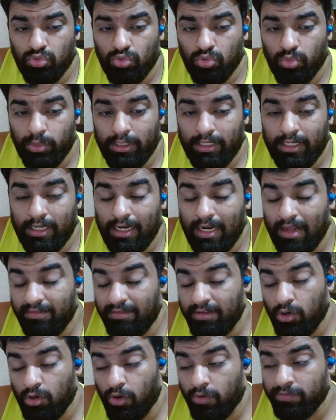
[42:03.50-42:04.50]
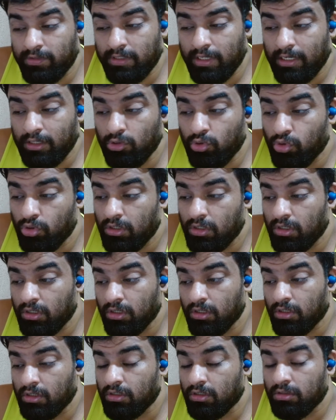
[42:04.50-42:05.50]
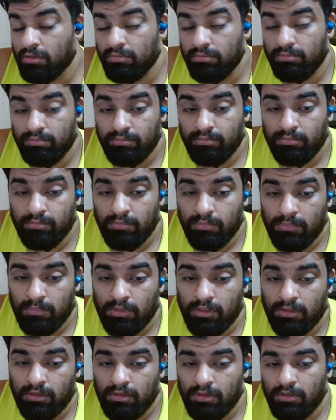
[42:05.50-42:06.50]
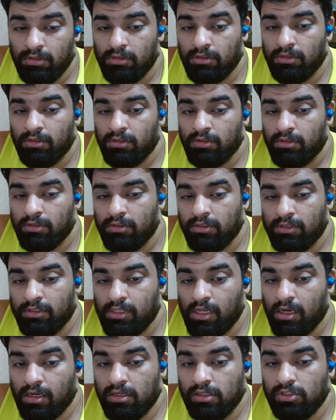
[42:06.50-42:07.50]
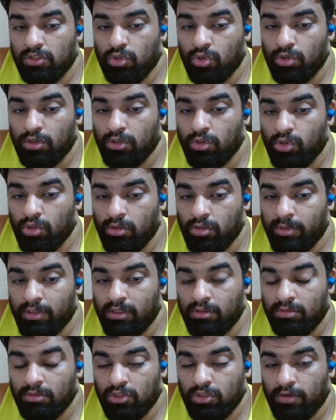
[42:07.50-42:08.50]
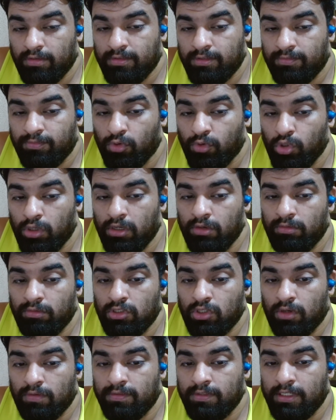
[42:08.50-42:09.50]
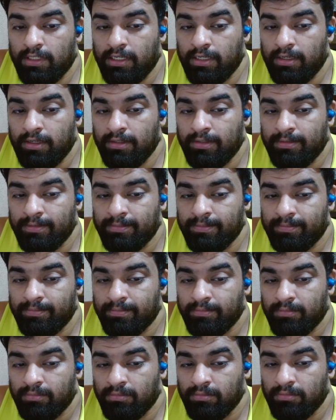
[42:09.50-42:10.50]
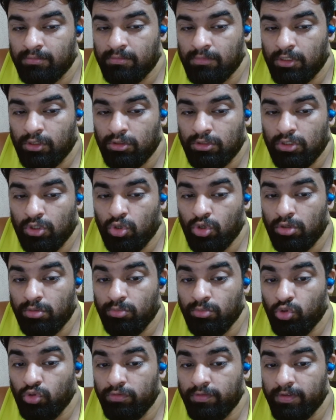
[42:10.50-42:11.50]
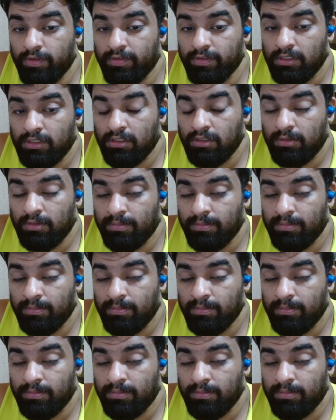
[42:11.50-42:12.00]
We did have an offside goal. Saka scored a goal, but it was off. Foden was offside. It was a good move, even.